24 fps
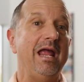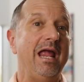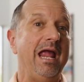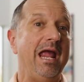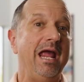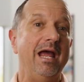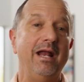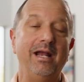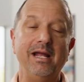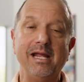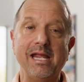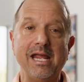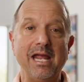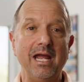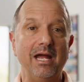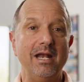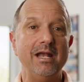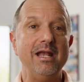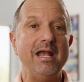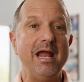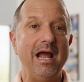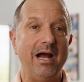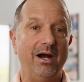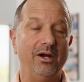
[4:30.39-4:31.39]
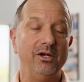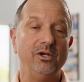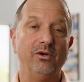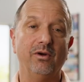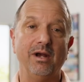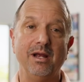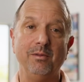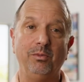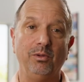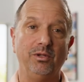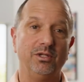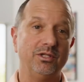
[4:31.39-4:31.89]
And again, now you're
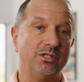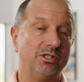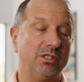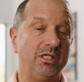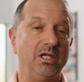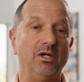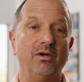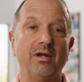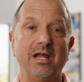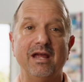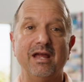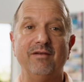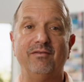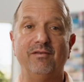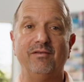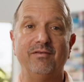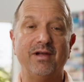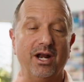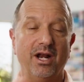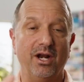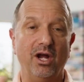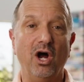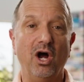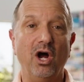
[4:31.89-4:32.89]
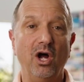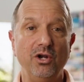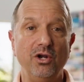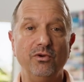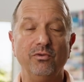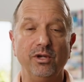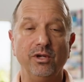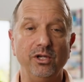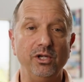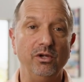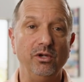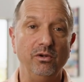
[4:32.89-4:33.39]
able to see, okay, if I've got
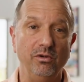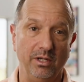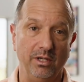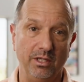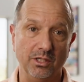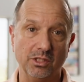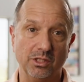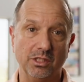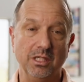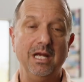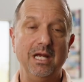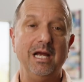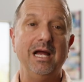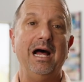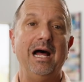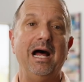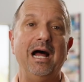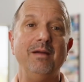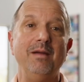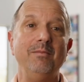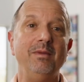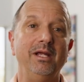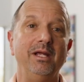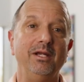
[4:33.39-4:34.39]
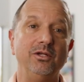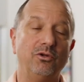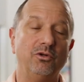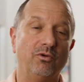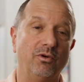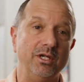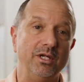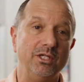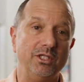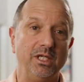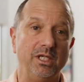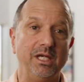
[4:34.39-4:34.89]
100 units, I'm
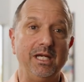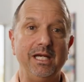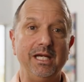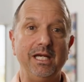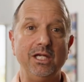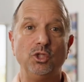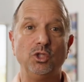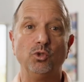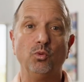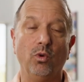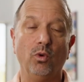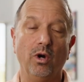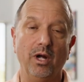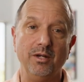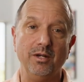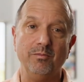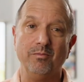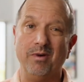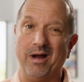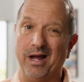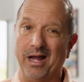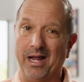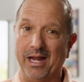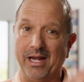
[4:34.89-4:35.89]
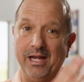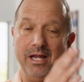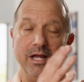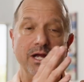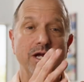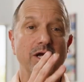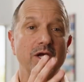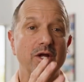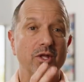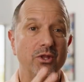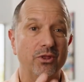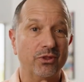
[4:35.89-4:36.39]
increasing each one by
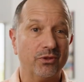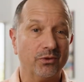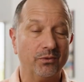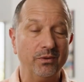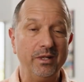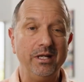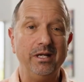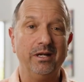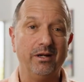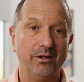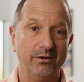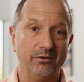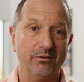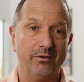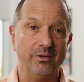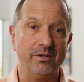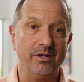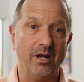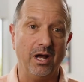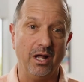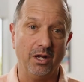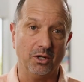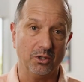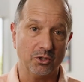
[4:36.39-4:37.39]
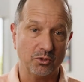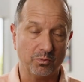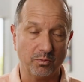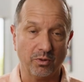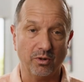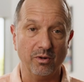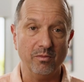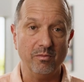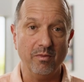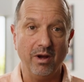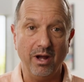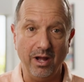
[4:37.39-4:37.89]
$300 per
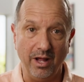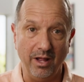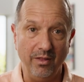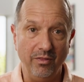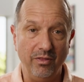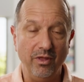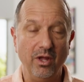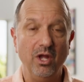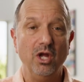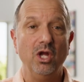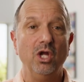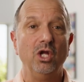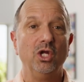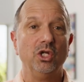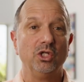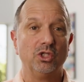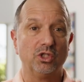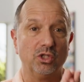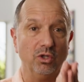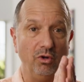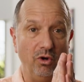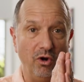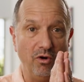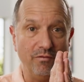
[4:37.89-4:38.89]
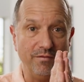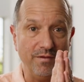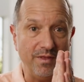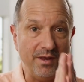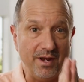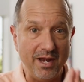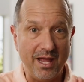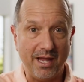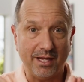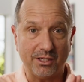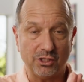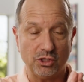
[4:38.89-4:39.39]
month. So over the
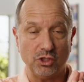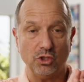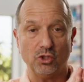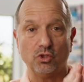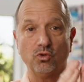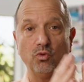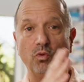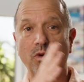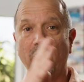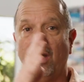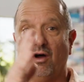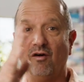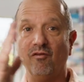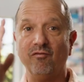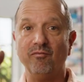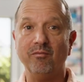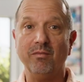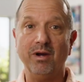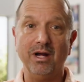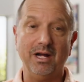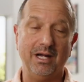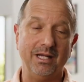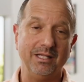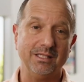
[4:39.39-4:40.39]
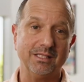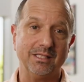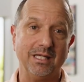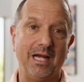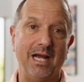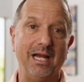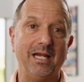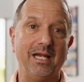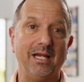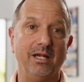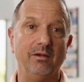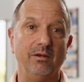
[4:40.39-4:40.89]
next 12 months,
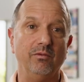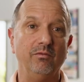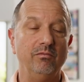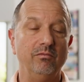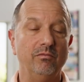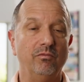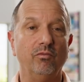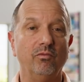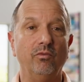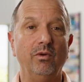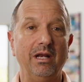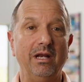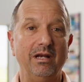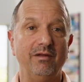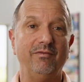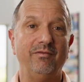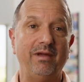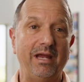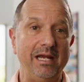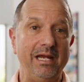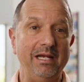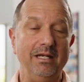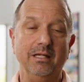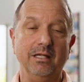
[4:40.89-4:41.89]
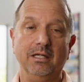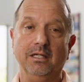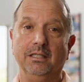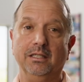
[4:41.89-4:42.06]
I can renovate